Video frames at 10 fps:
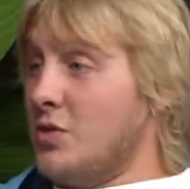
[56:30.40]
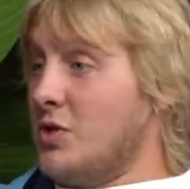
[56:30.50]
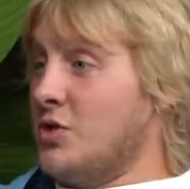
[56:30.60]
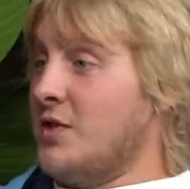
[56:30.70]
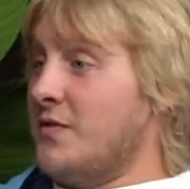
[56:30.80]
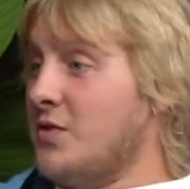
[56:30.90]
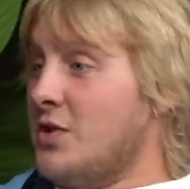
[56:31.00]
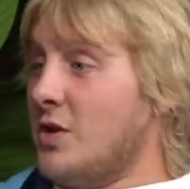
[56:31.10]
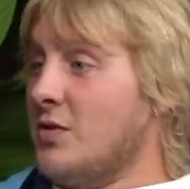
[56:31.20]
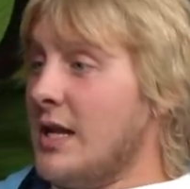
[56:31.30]
what does the future
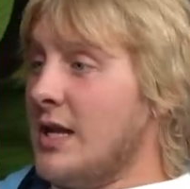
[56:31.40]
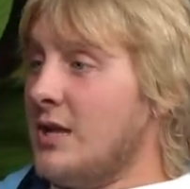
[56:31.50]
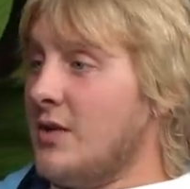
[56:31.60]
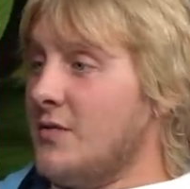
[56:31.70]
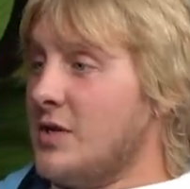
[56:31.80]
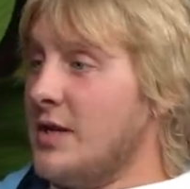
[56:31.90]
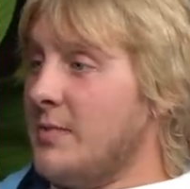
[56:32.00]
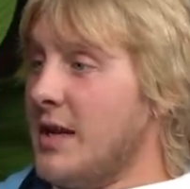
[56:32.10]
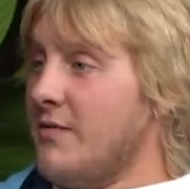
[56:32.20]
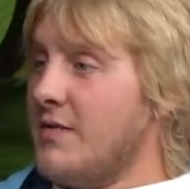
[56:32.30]
hold then, lad? Obviously
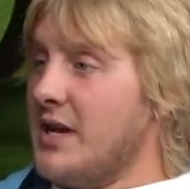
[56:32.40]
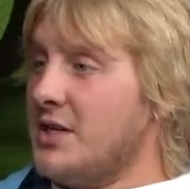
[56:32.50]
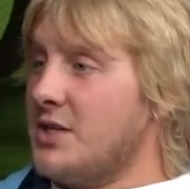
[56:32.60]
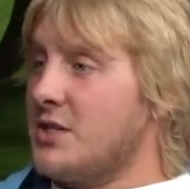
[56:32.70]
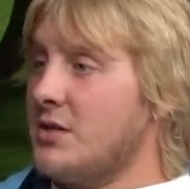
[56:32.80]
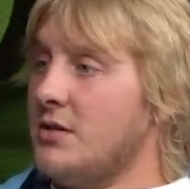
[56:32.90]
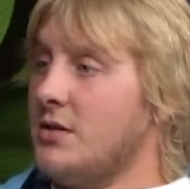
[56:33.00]
playing for Rangers.